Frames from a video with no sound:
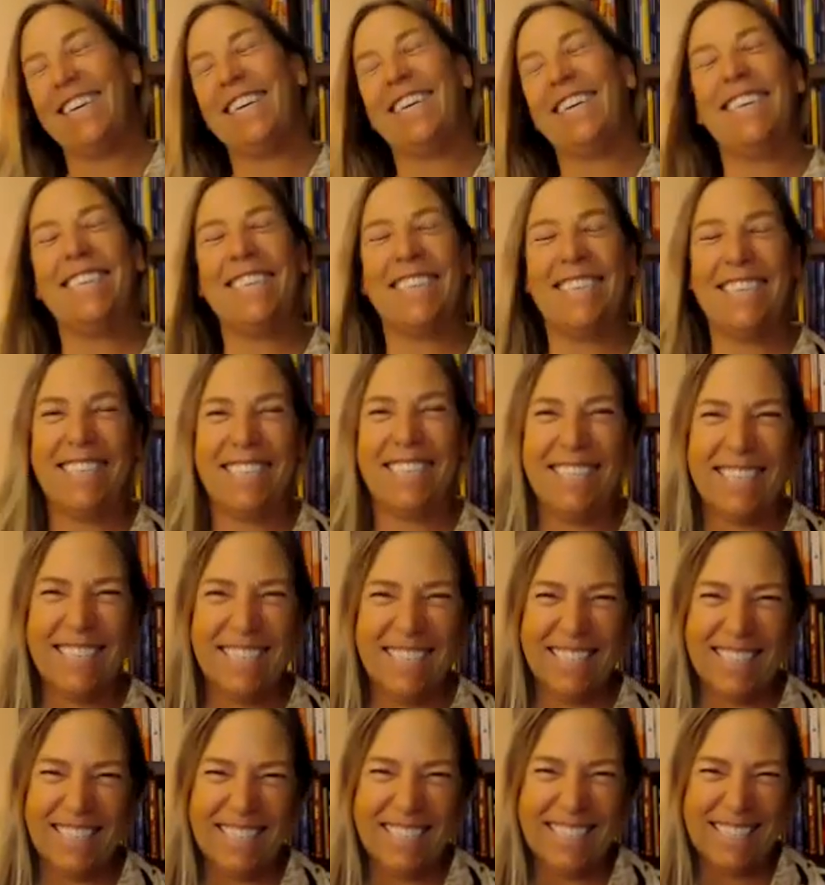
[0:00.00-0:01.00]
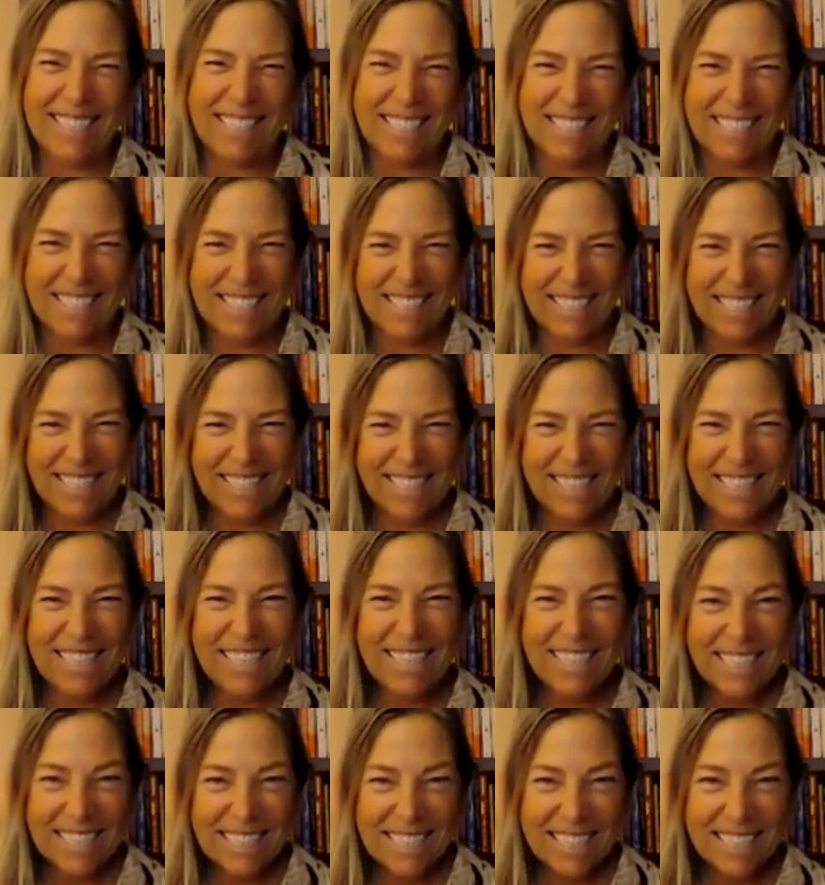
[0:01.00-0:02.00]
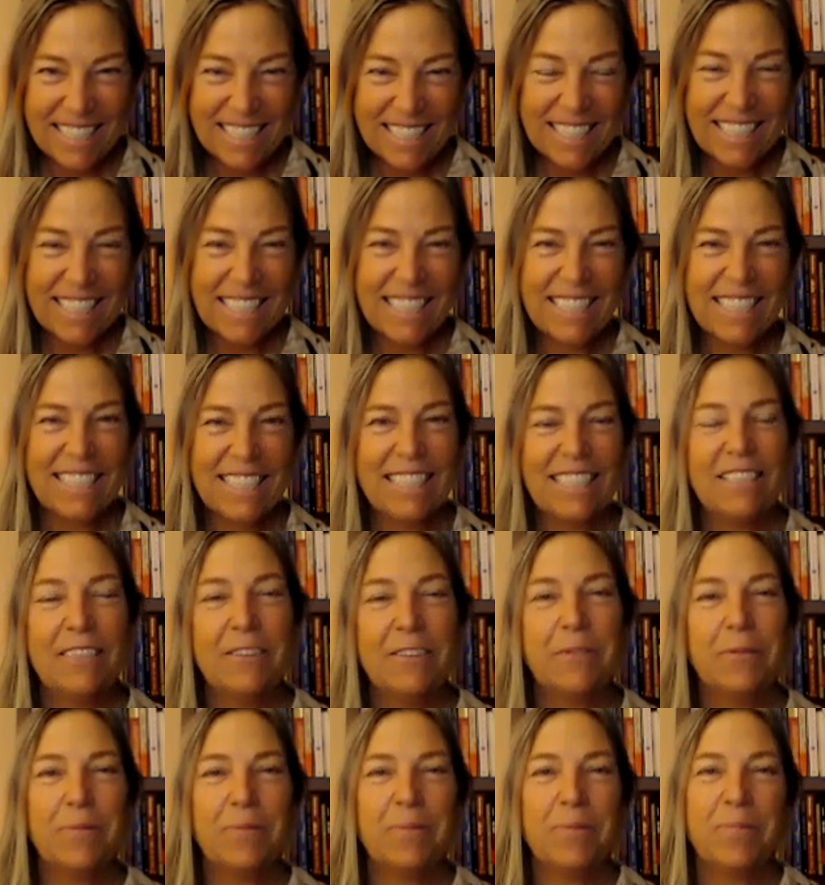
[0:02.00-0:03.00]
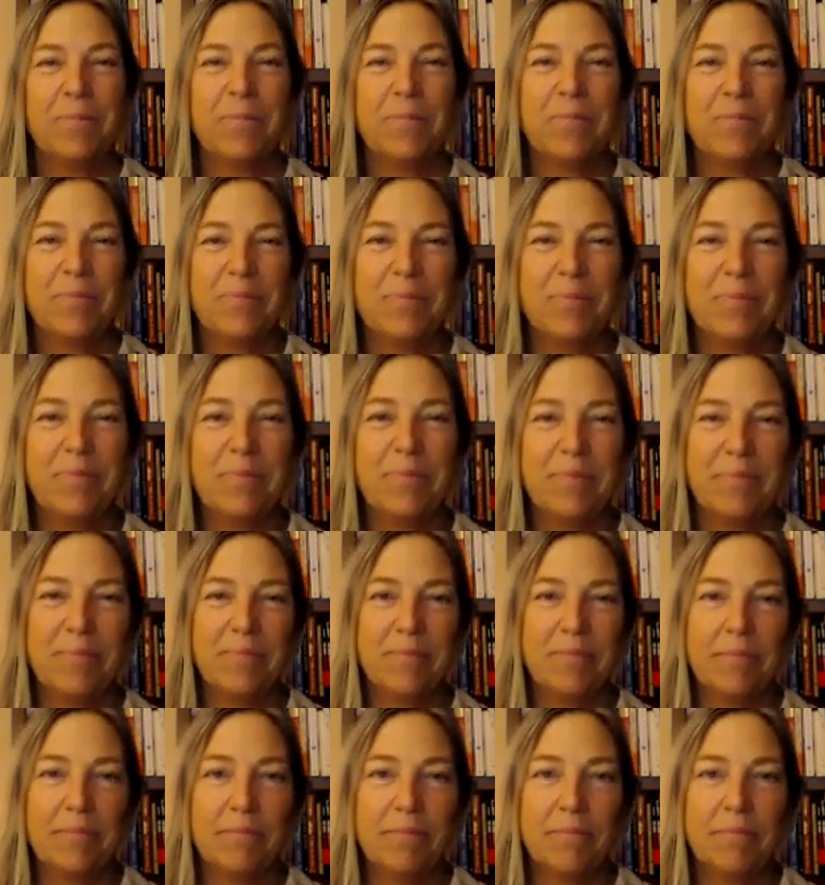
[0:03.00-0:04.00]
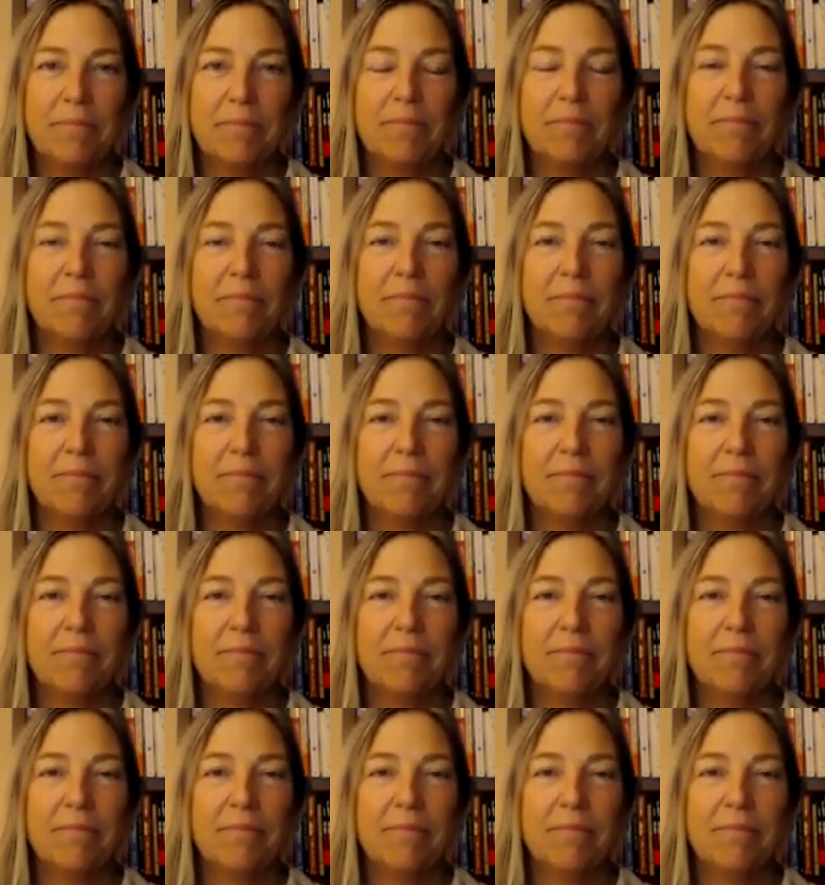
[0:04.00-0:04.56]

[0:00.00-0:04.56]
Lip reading: (not speaking)